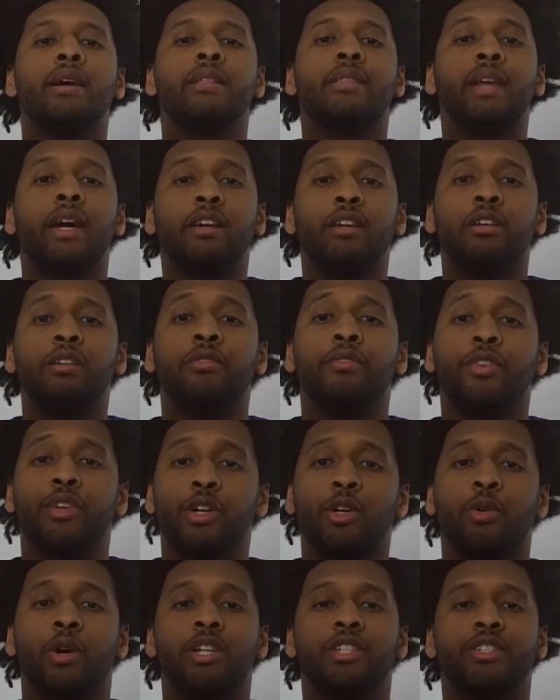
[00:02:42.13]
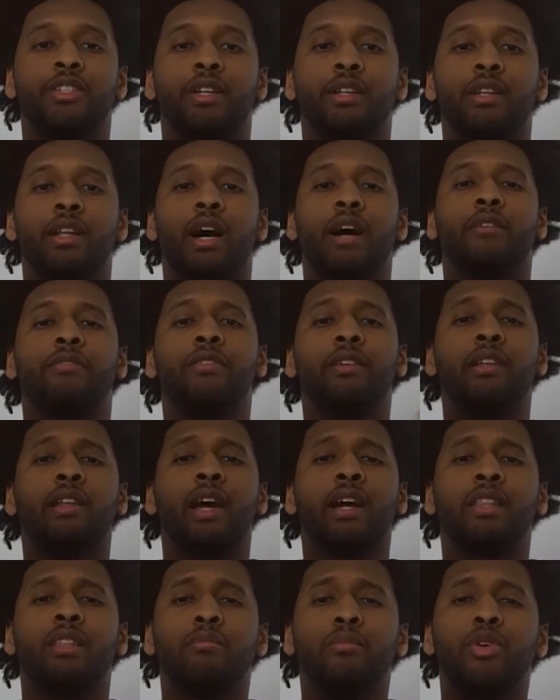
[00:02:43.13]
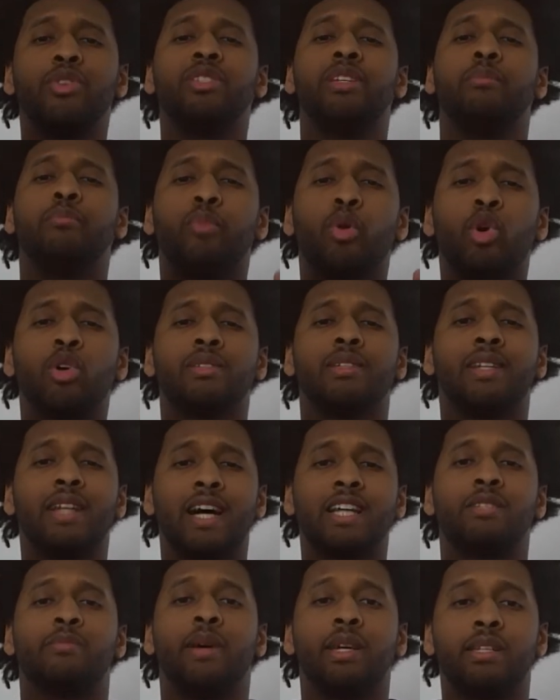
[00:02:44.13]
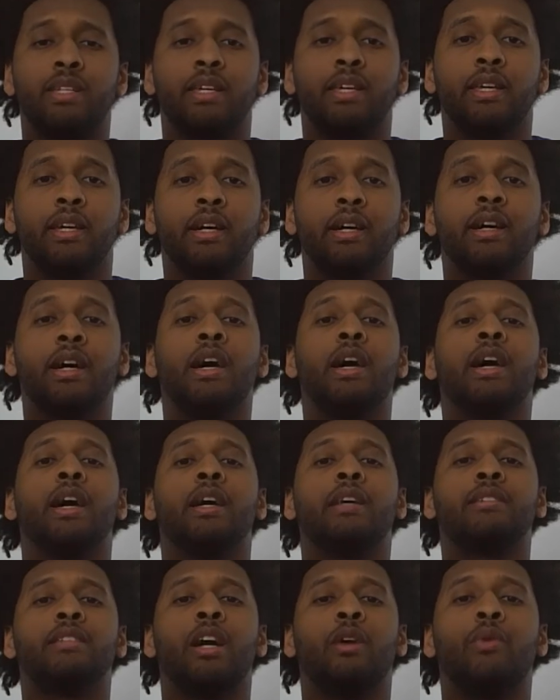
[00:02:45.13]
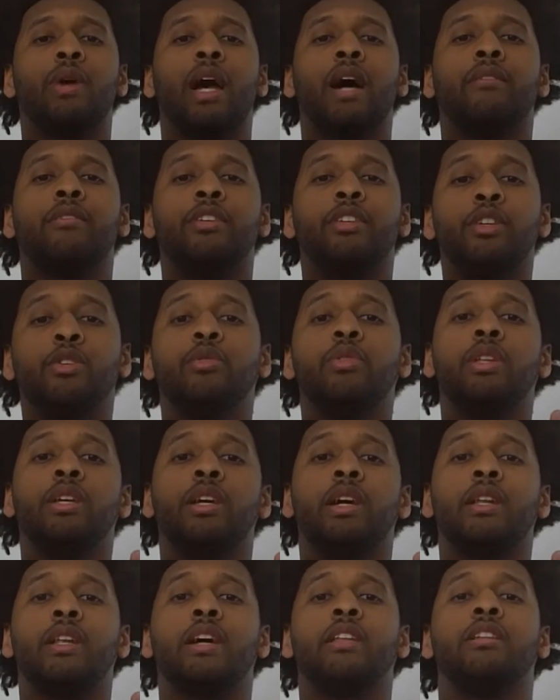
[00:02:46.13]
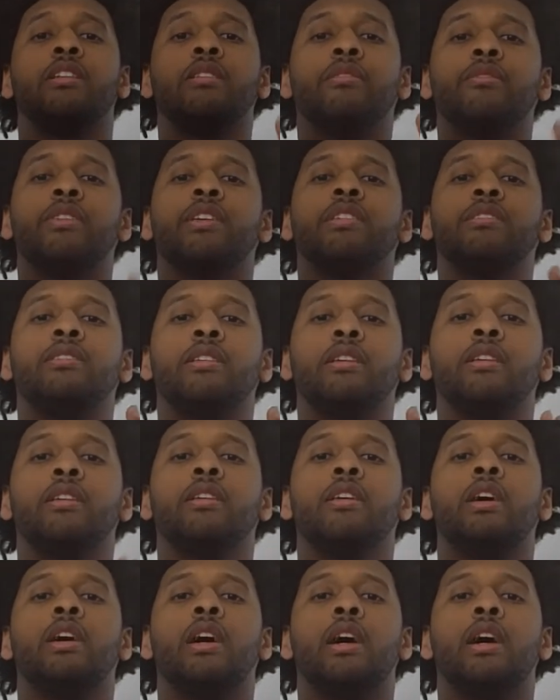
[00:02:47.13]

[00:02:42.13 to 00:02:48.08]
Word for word: Thank you for your question. I feel like the most important aspect here is that we have a union and university